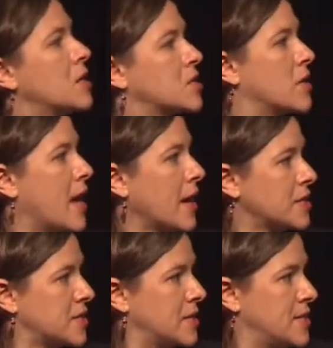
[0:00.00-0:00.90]
So the
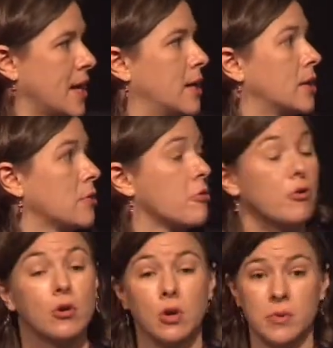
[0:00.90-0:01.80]
X, the second and the
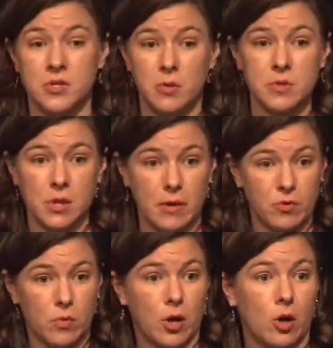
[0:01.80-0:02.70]
third chromosomes, the left
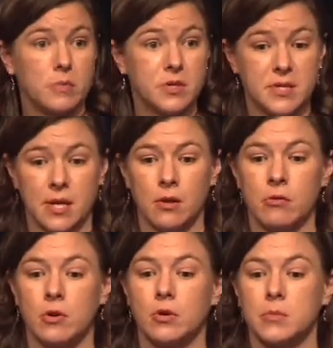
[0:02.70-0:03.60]
and right arms are the second and
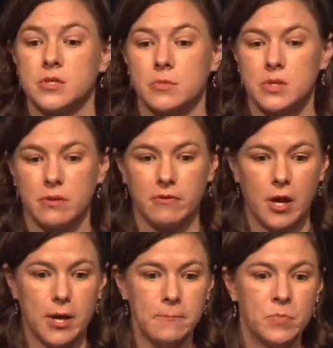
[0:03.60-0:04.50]
third chromosomes in the
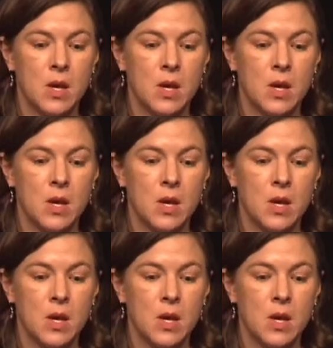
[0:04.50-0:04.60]
fly.